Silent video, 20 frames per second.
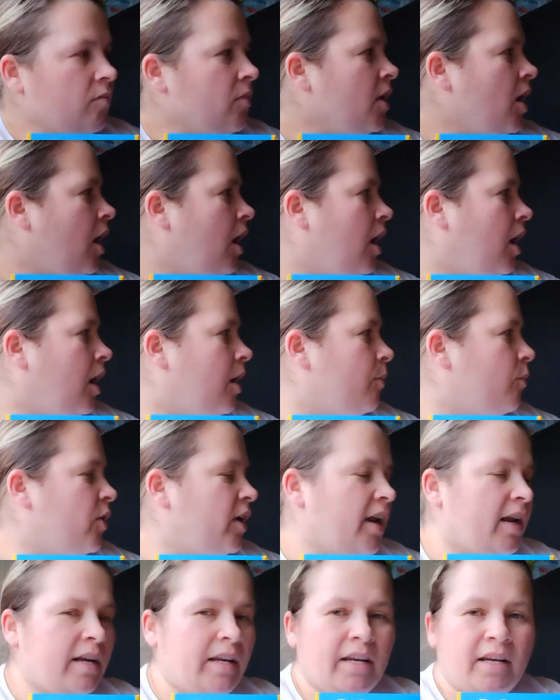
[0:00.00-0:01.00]
What
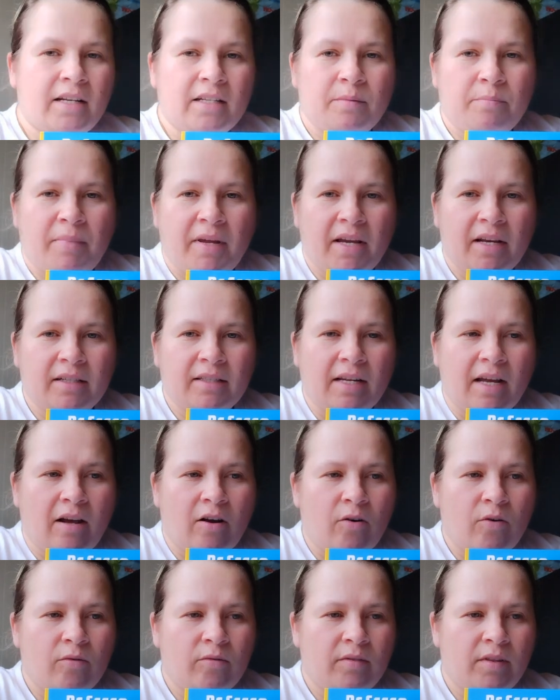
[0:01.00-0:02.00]
I did is picked
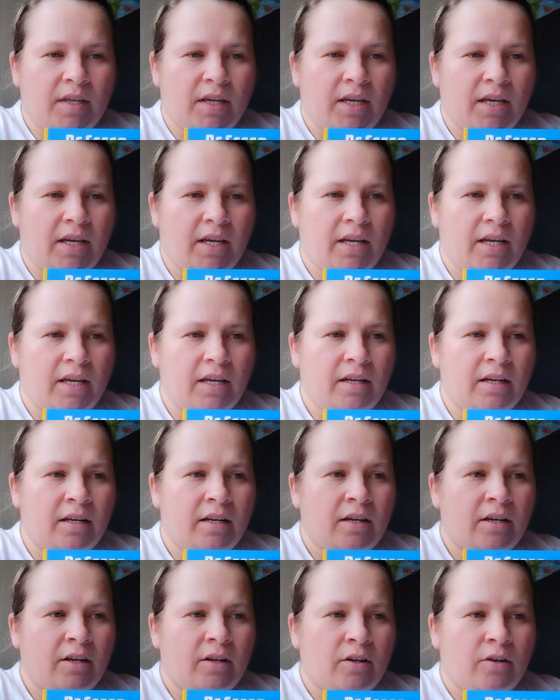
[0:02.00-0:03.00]
out the
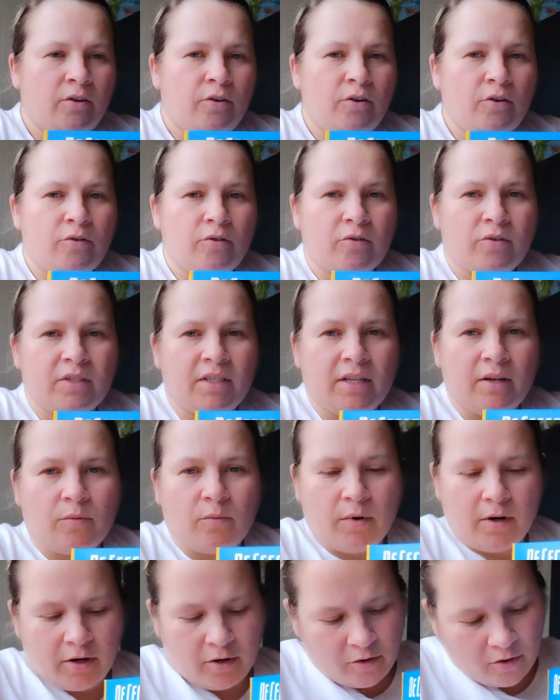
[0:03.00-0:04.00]
noodles that
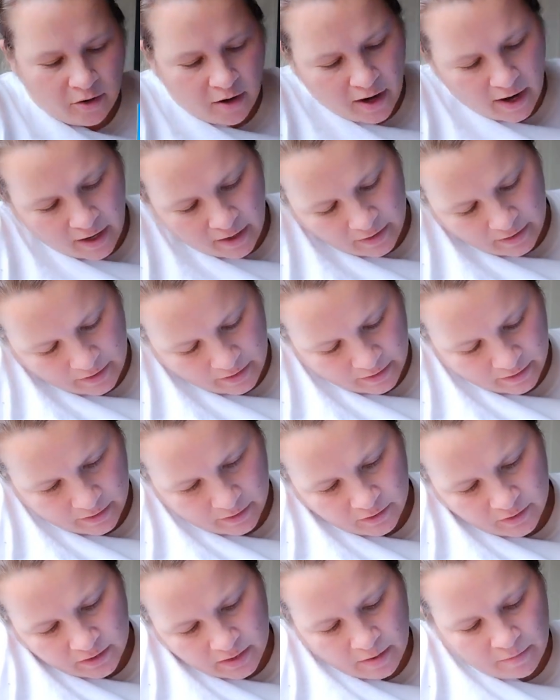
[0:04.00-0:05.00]
weren't cracked because there's
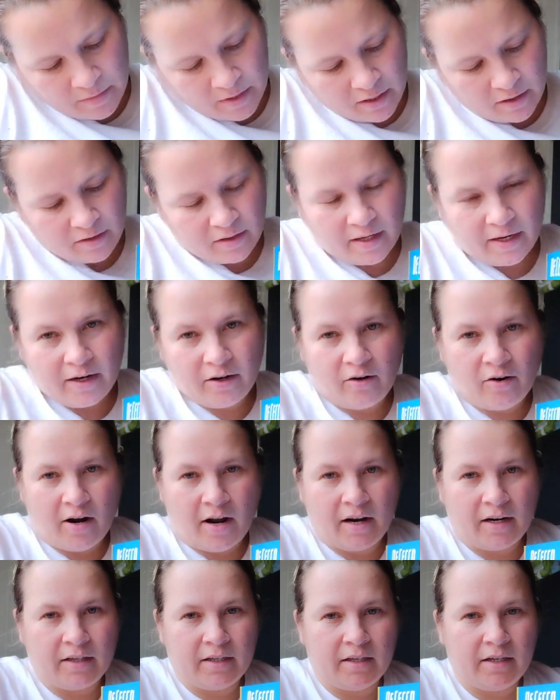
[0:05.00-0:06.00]
some that are like
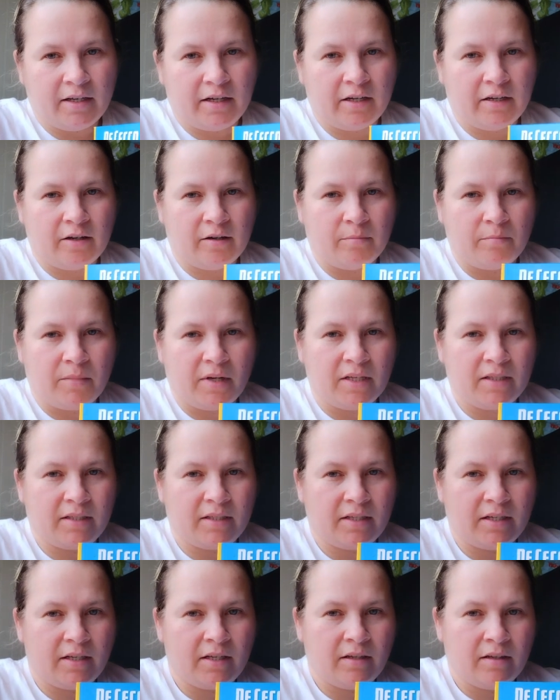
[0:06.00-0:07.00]
cracked in here and
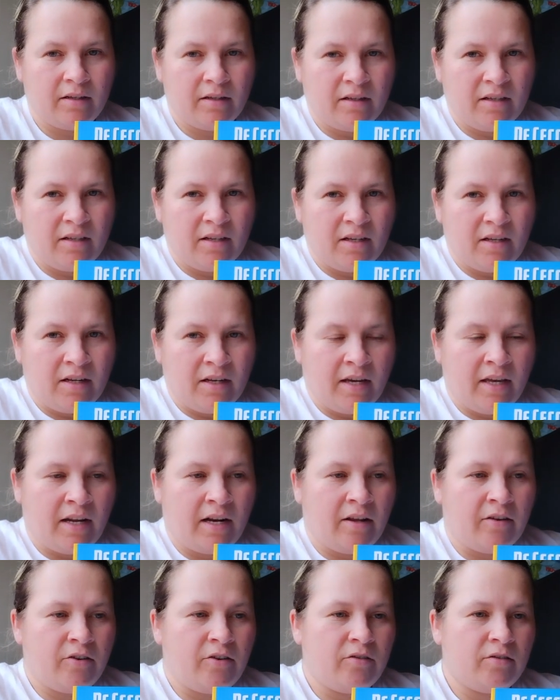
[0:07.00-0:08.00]
busted. And
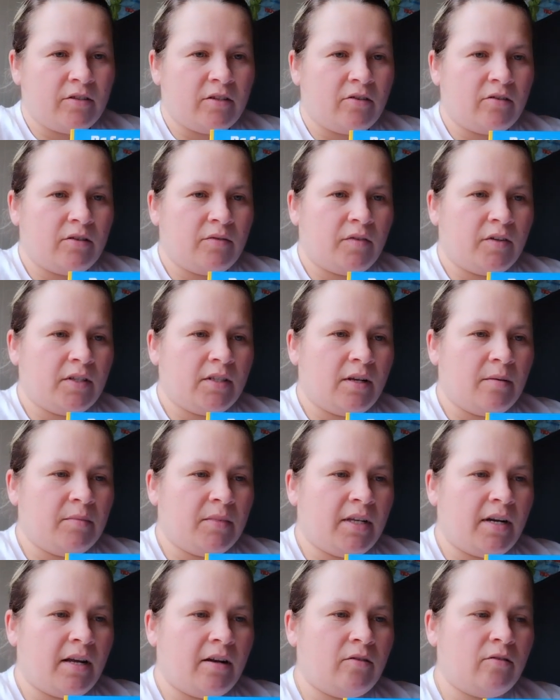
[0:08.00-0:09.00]
I'll use those for something
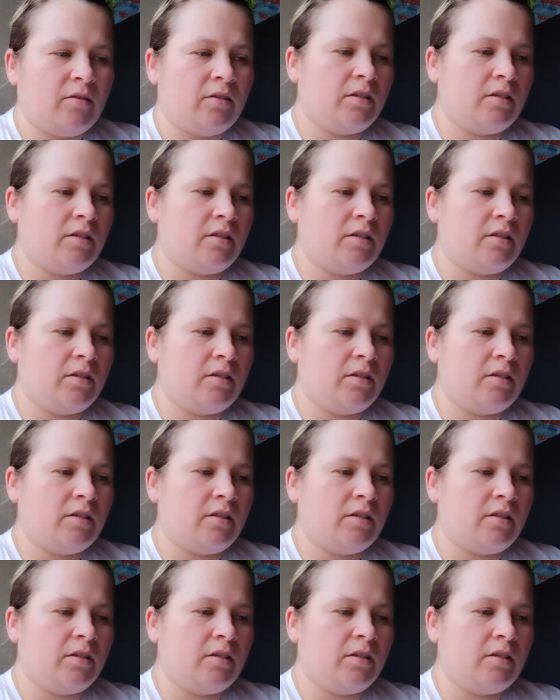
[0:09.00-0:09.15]
else.